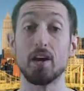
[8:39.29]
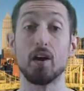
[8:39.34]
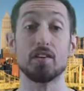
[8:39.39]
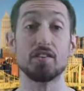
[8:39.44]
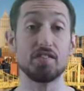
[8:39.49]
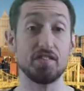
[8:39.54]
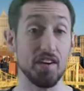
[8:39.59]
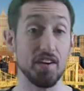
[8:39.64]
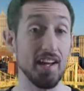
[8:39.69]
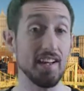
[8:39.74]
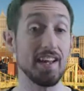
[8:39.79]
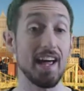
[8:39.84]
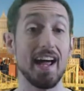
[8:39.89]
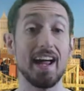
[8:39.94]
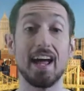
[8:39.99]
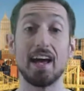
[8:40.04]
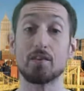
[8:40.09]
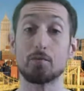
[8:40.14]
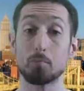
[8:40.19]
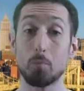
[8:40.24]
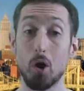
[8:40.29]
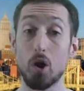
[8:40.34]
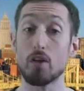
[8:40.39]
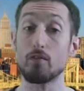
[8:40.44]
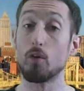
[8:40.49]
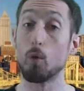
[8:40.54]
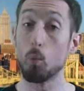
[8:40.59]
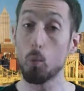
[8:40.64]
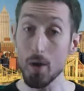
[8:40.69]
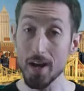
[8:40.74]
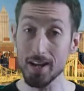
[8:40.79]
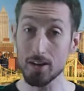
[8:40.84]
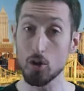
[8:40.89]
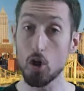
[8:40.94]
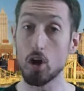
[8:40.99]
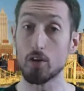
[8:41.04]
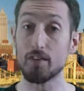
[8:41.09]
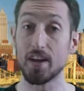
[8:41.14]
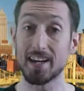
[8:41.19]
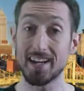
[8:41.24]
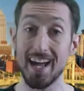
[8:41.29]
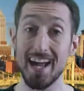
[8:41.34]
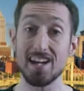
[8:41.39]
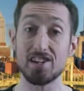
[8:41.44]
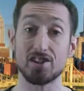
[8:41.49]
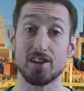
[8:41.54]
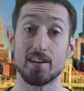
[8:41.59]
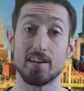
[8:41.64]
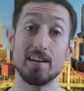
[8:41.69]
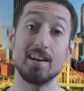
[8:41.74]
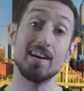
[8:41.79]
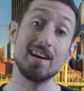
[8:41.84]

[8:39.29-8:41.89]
on Sunday as part of a week-long vacation,